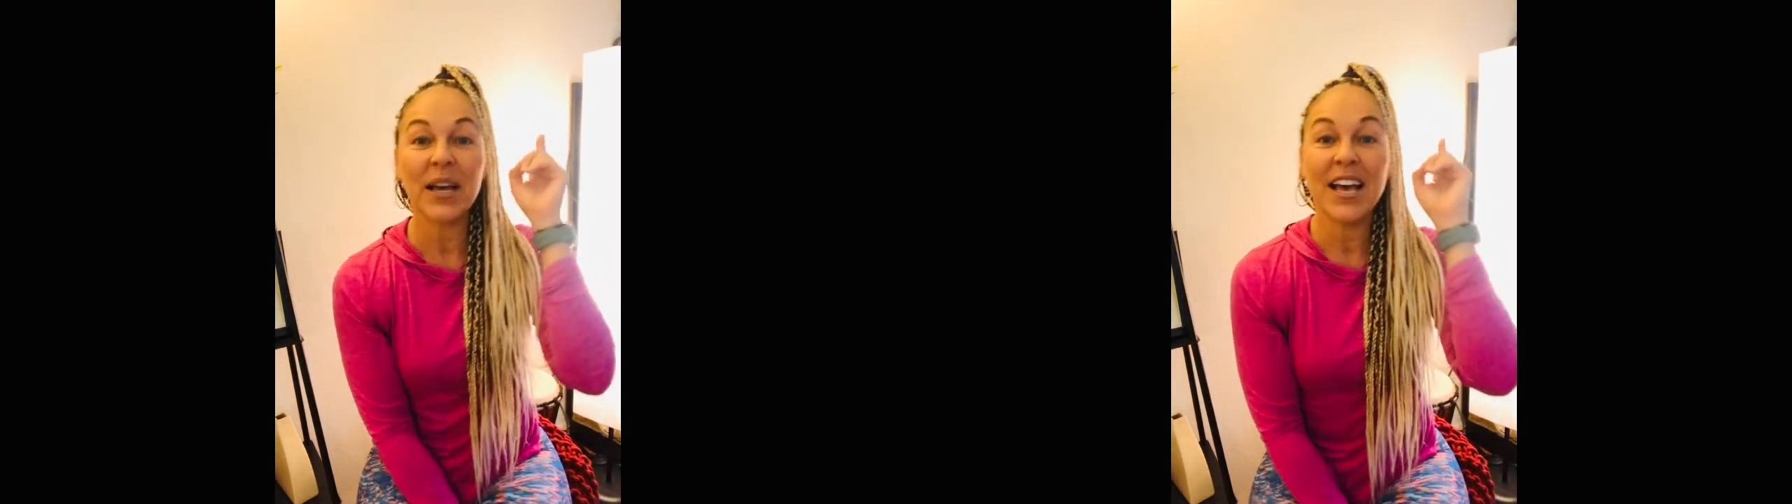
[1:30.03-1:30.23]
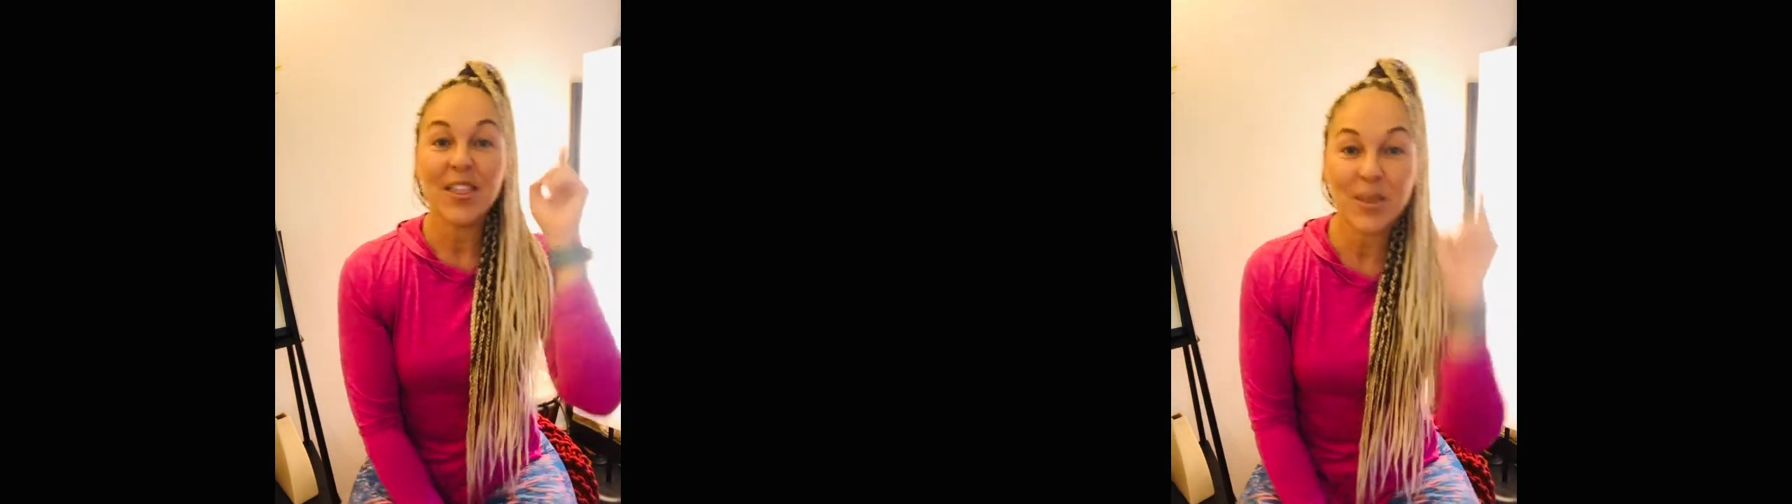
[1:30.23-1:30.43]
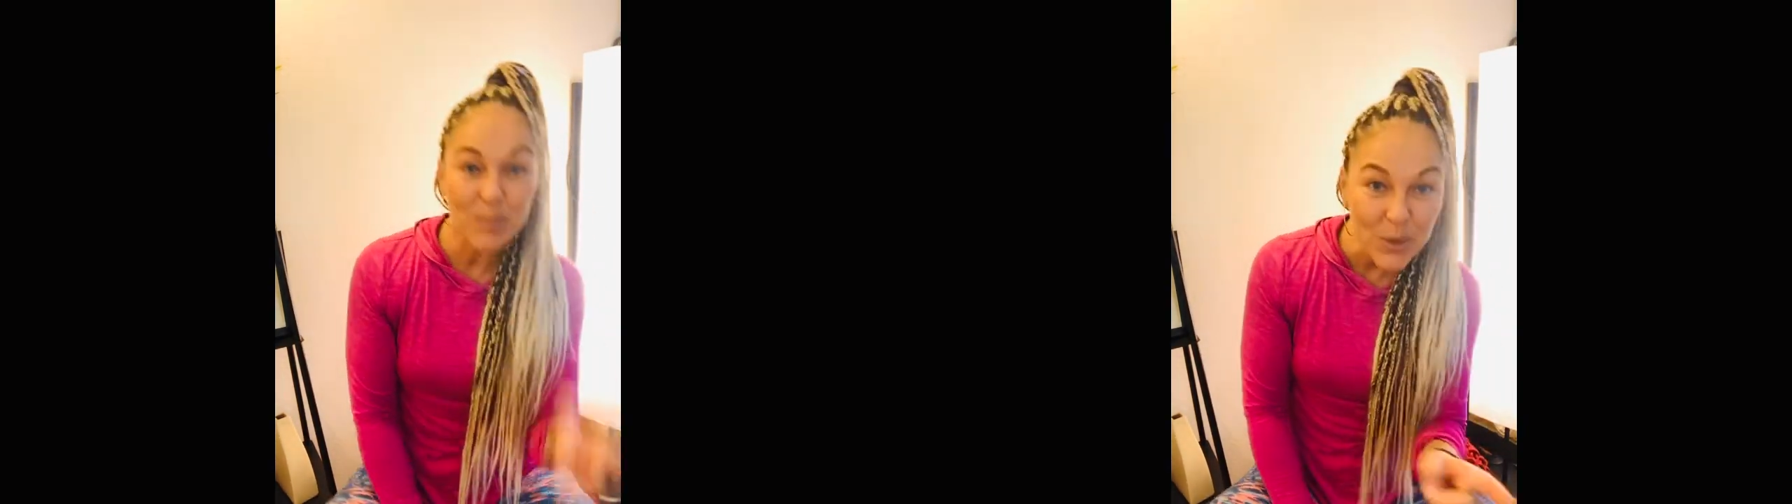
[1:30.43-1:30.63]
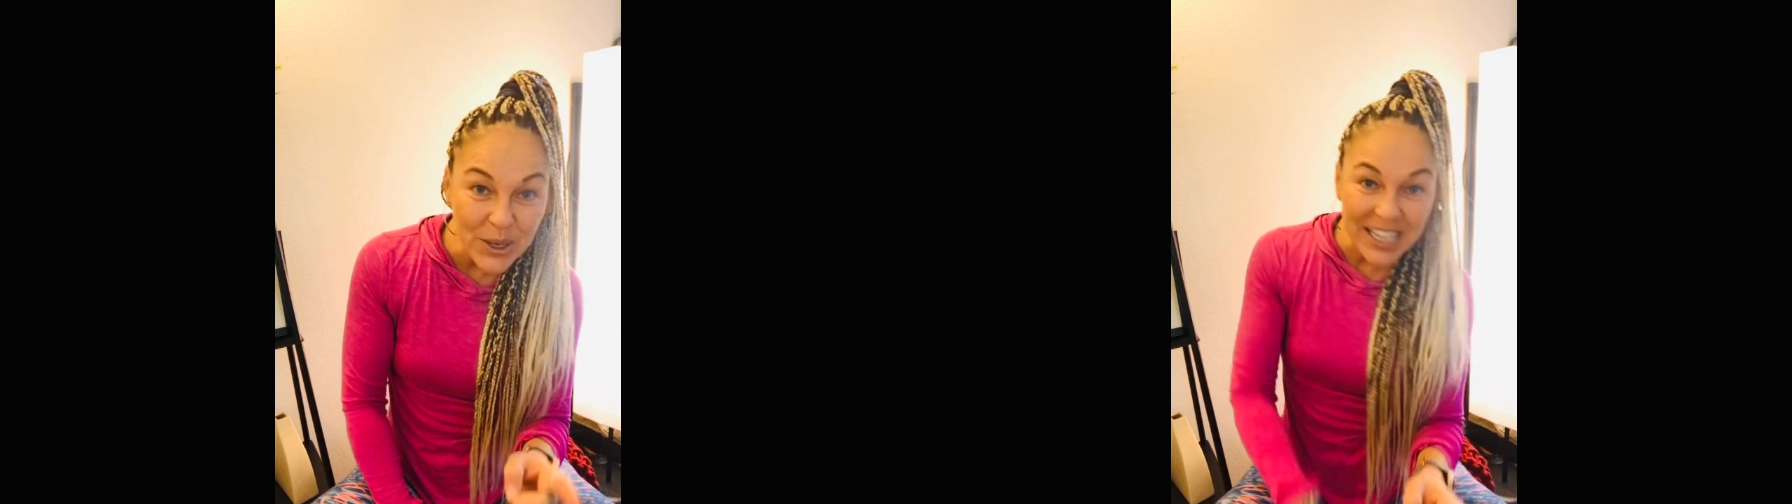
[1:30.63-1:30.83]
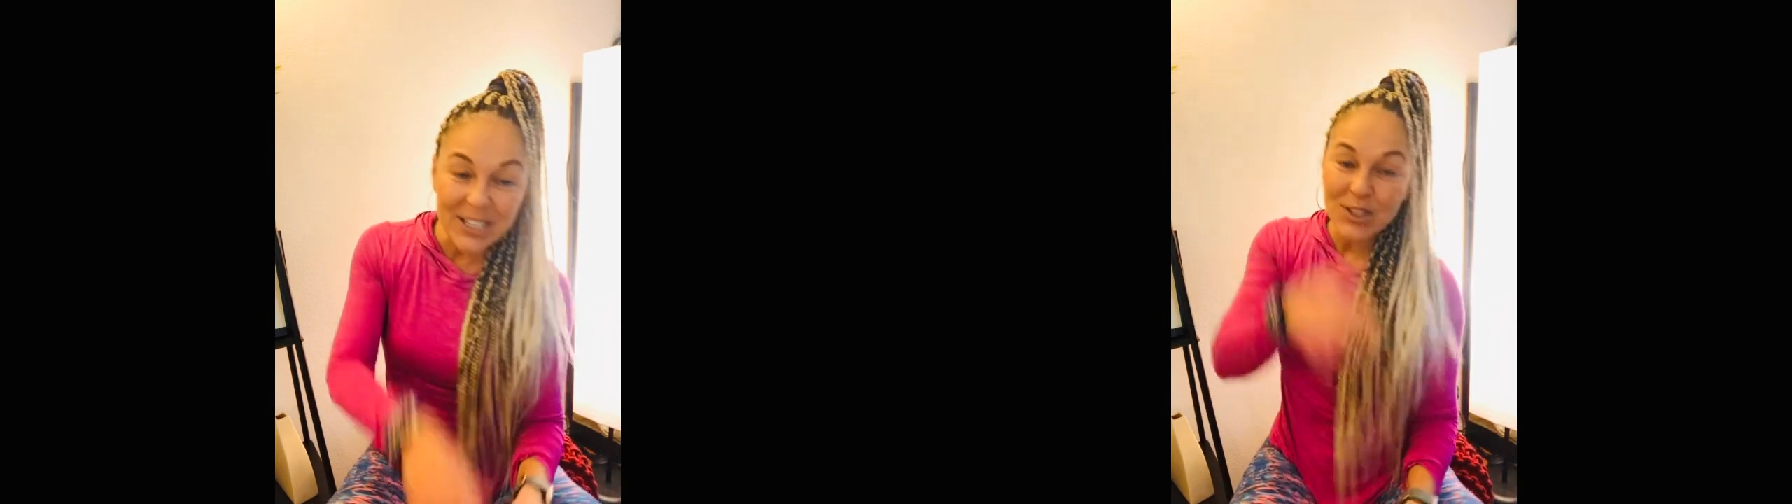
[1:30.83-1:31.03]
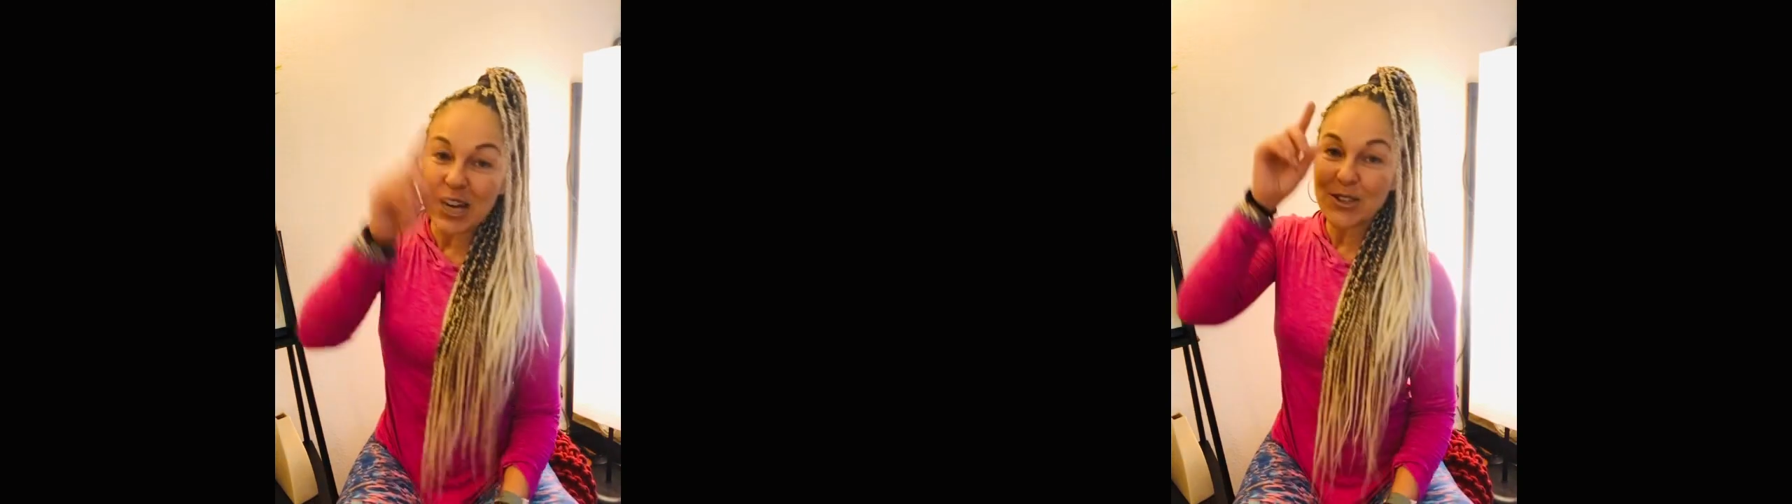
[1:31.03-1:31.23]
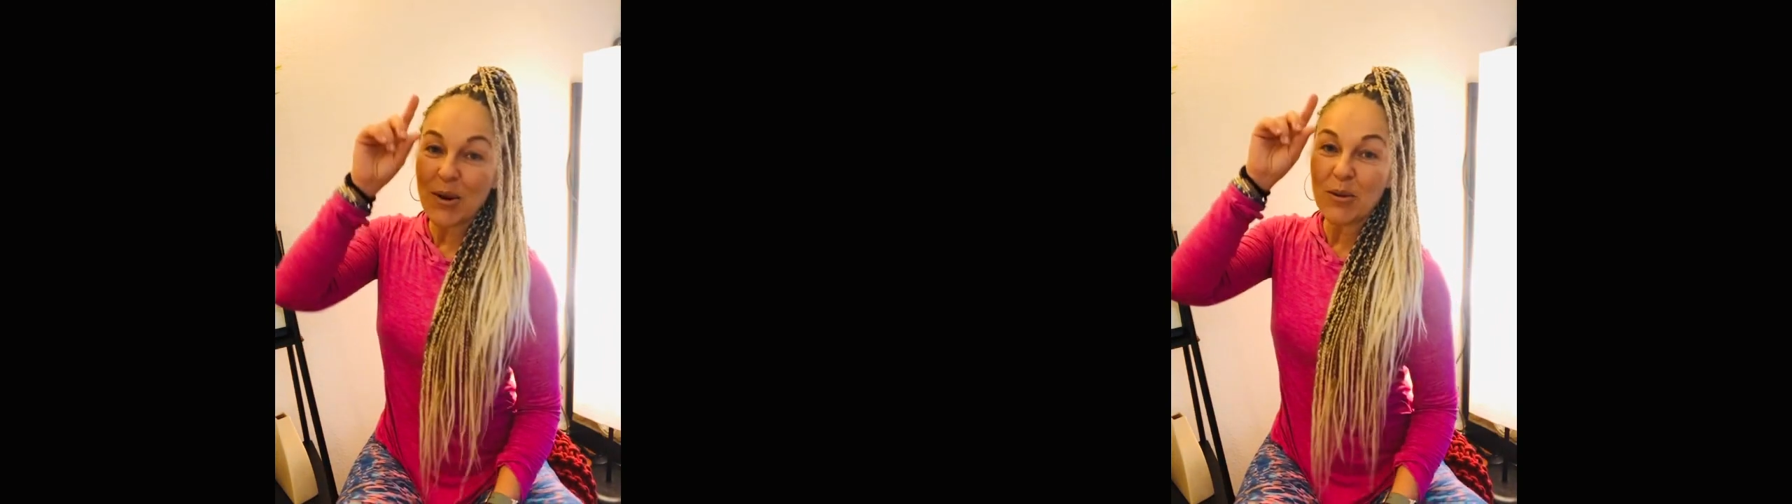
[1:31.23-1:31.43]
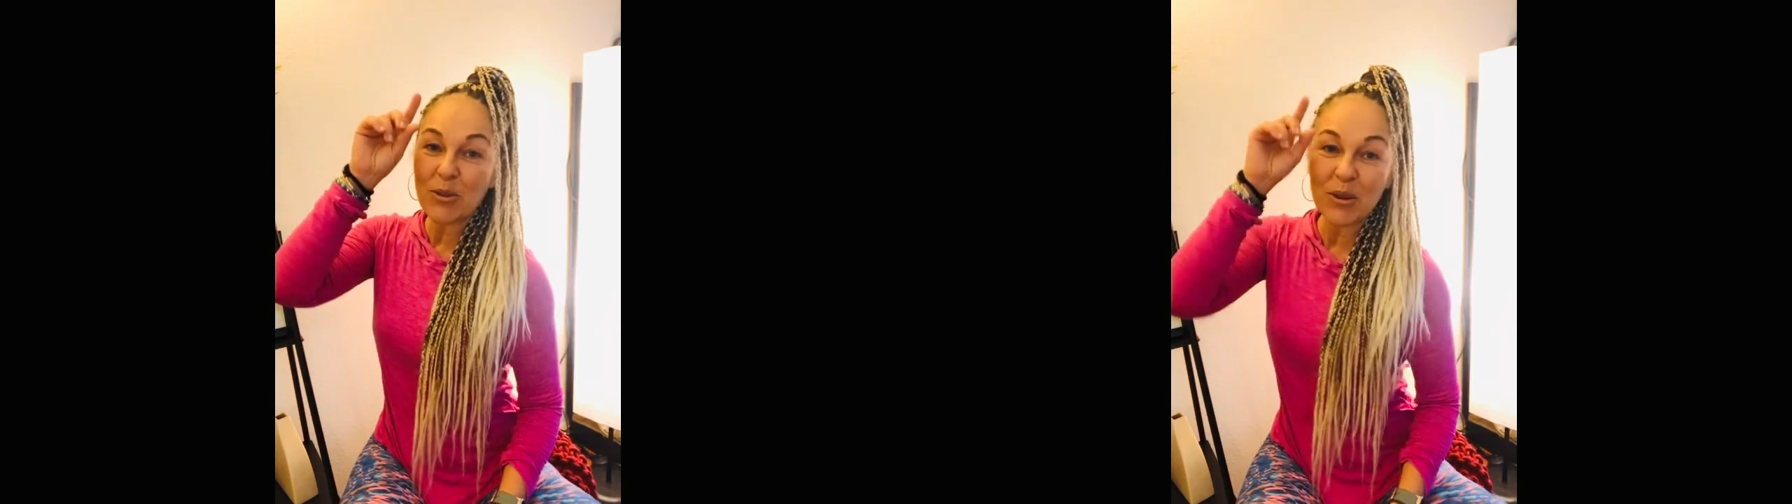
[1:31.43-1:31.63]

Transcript: the BooKini Challenge Round 3